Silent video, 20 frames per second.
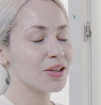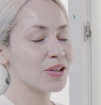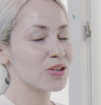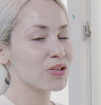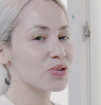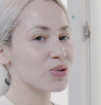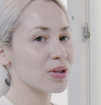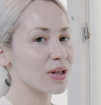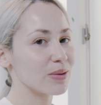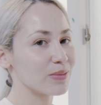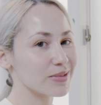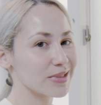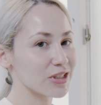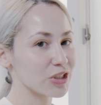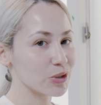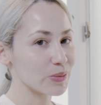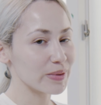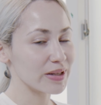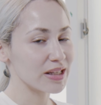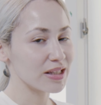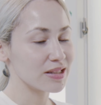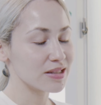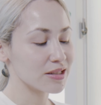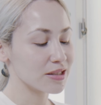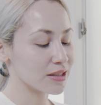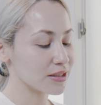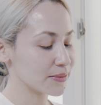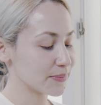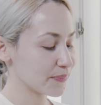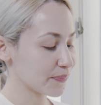so that was a little bit
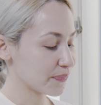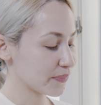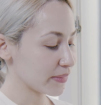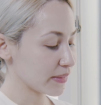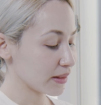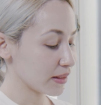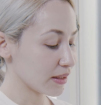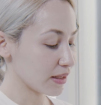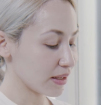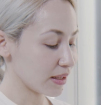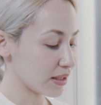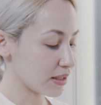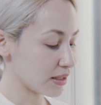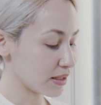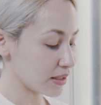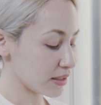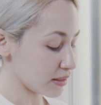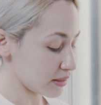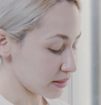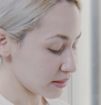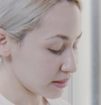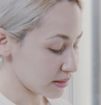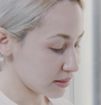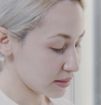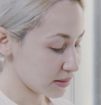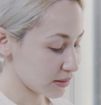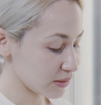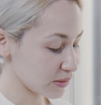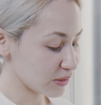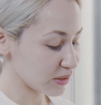easier and
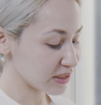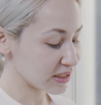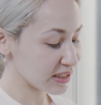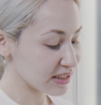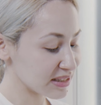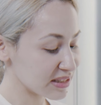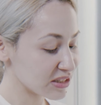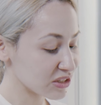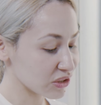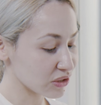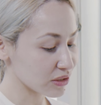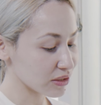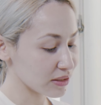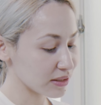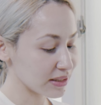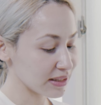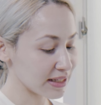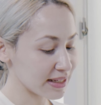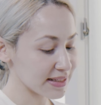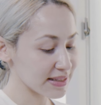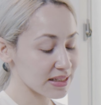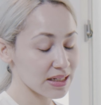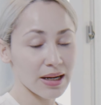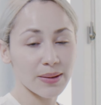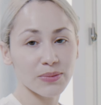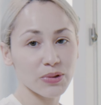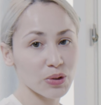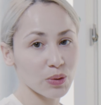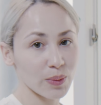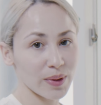took less
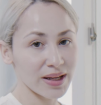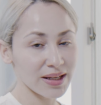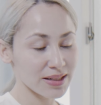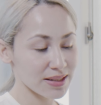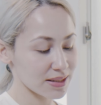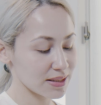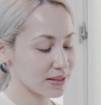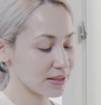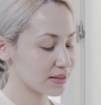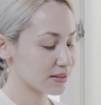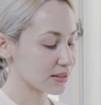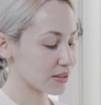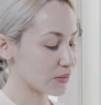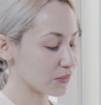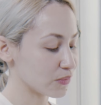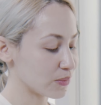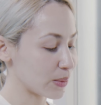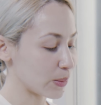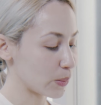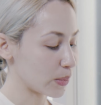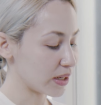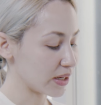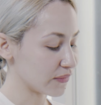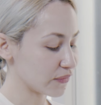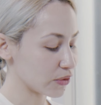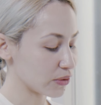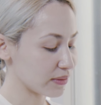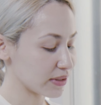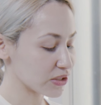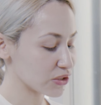time to wait instead of waiting
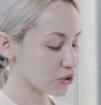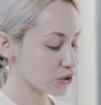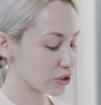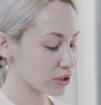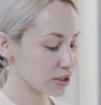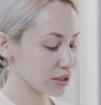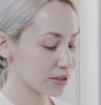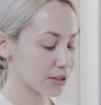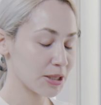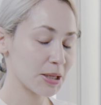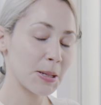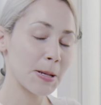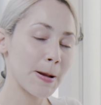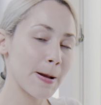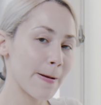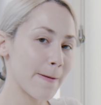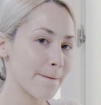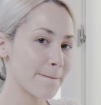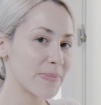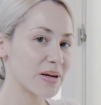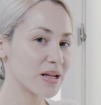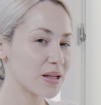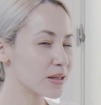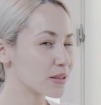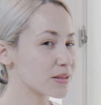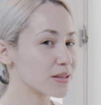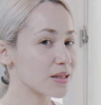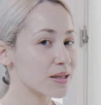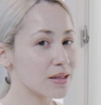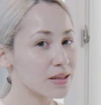for a rice cooker. But it
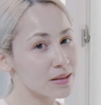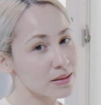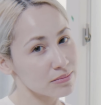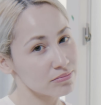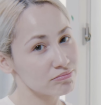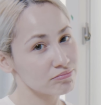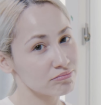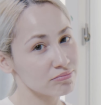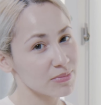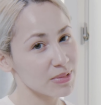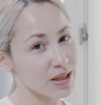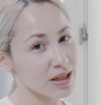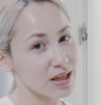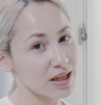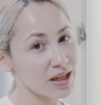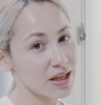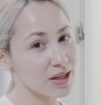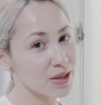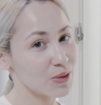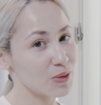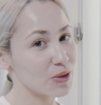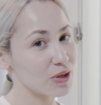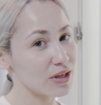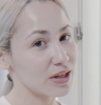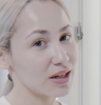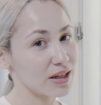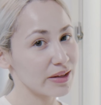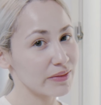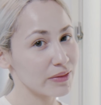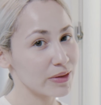looks good, and
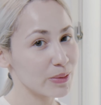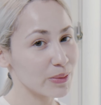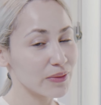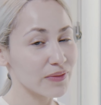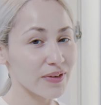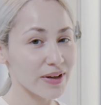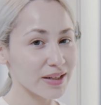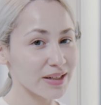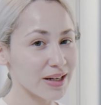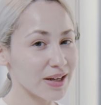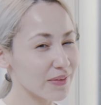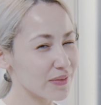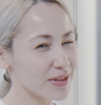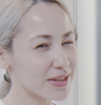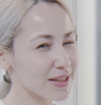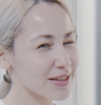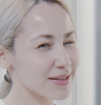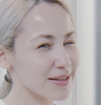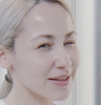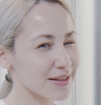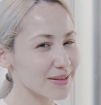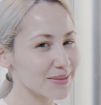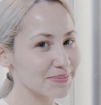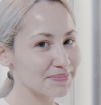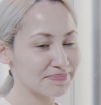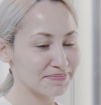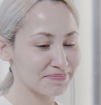Olivia will find out if it tastes good.